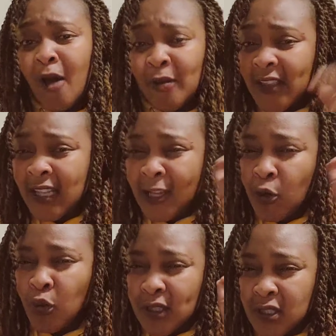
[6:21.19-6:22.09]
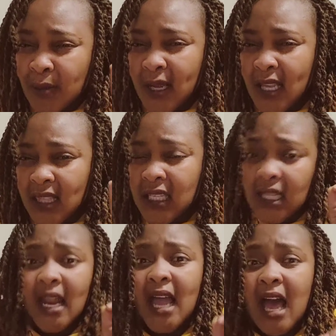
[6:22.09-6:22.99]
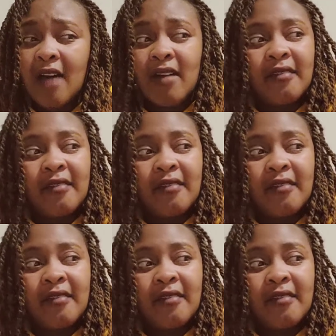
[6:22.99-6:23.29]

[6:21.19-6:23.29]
with the little wisdom that I think that I have,